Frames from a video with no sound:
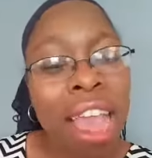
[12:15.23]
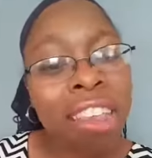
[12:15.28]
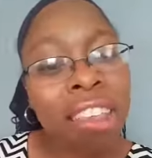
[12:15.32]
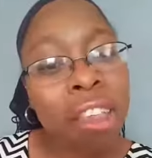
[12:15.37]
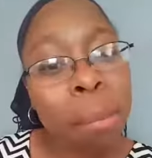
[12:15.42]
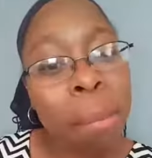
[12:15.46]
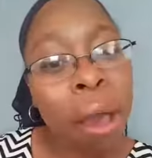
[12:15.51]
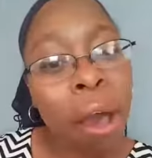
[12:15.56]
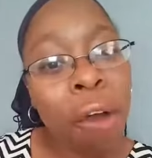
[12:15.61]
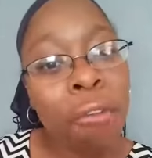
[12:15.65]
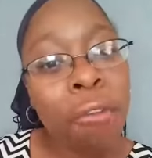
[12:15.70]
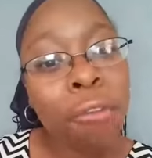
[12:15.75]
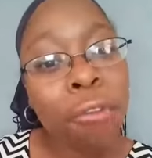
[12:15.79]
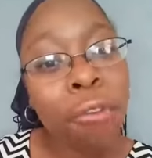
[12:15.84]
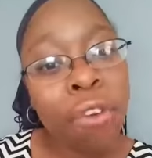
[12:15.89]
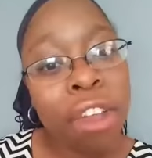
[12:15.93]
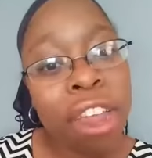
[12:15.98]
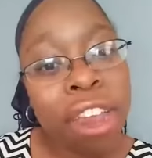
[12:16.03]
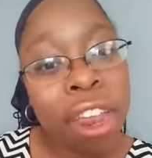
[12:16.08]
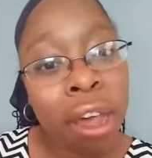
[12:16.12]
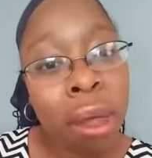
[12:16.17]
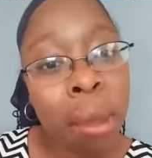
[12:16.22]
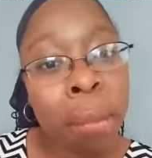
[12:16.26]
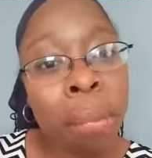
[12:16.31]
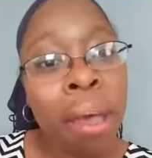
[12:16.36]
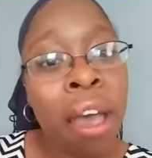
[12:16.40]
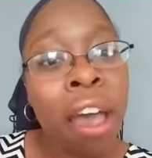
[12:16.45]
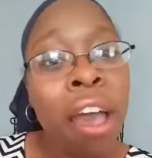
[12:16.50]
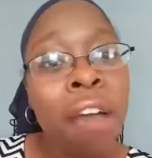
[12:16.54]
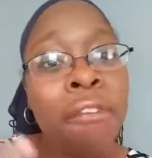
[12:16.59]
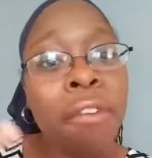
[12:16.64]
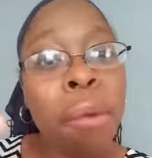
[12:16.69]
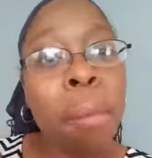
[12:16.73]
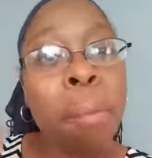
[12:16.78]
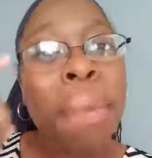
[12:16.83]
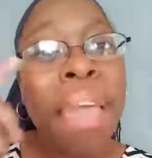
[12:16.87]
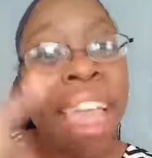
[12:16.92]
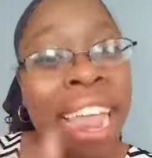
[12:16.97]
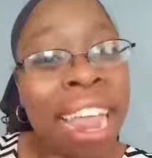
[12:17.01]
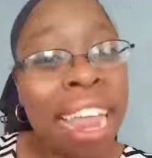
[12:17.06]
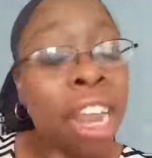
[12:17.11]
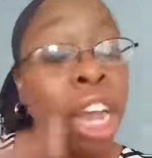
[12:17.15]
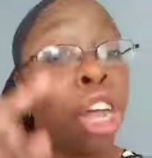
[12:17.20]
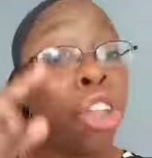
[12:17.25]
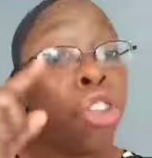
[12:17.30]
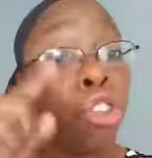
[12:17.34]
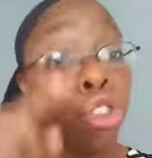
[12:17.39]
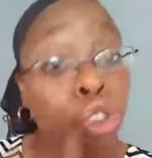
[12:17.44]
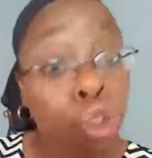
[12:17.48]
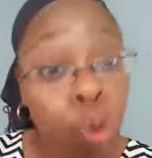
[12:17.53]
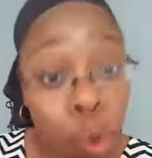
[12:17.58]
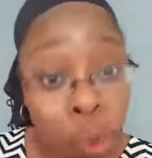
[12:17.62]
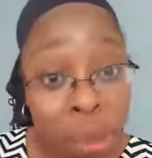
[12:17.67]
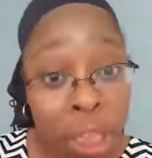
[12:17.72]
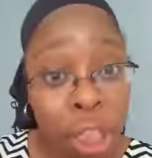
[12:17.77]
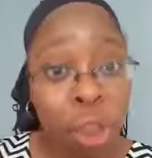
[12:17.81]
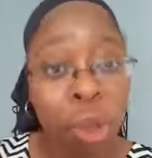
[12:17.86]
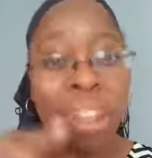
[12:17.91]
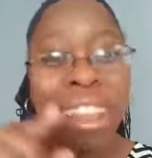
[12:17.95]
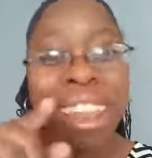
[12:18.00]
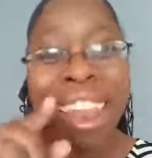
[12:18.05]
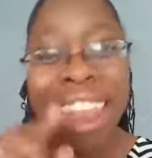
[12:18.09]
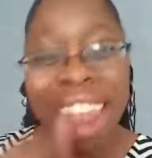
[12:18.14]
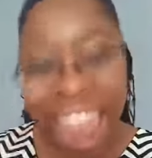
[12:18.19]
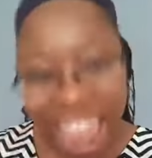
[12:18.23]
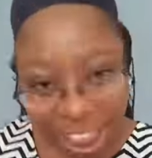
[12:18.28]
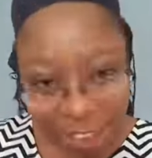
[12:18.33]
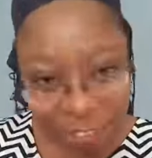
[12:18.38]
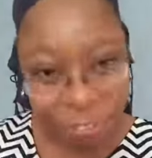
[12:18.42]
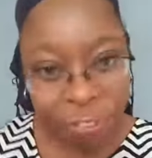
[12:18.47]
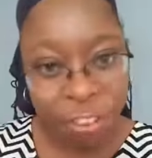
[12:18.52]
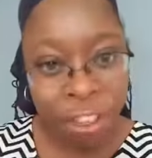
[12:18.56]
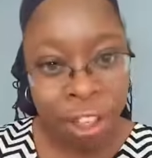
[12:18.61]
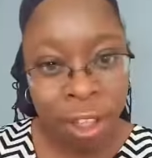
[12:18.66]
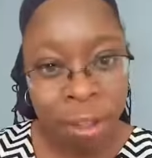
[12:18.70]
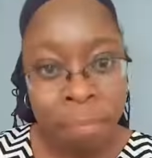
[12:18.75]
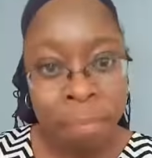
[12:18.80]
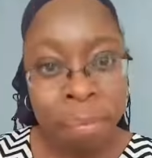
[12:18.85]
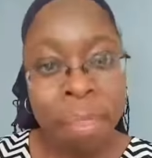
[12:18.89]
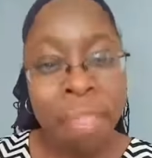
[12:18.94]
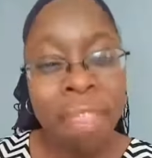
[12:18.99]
It's about freedom from pain consuming your life.